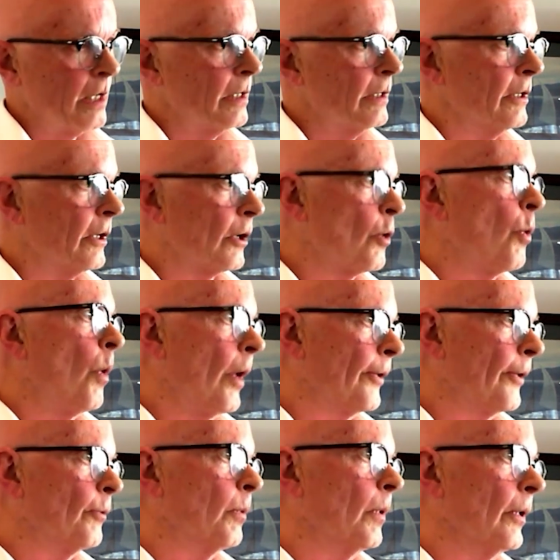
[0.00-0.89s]
the
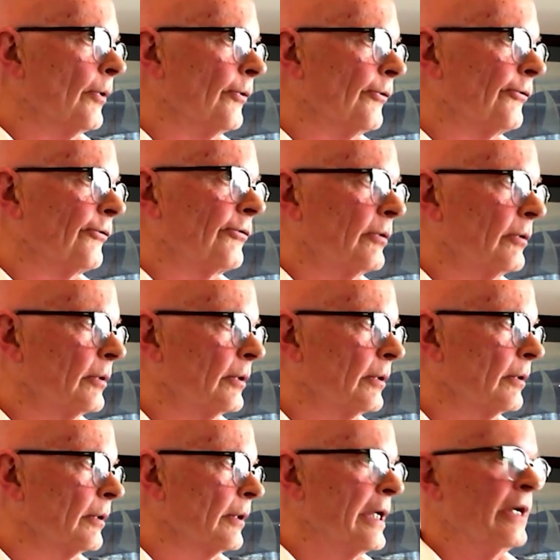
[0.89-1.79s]
Quad was,
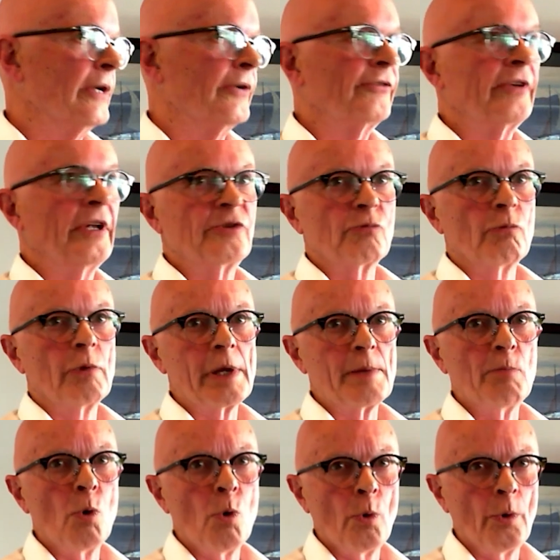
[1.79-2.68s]
in a sense,
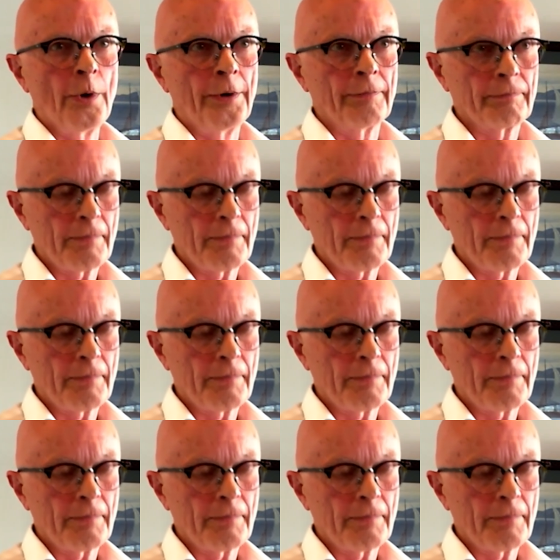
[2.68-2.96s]
reborn.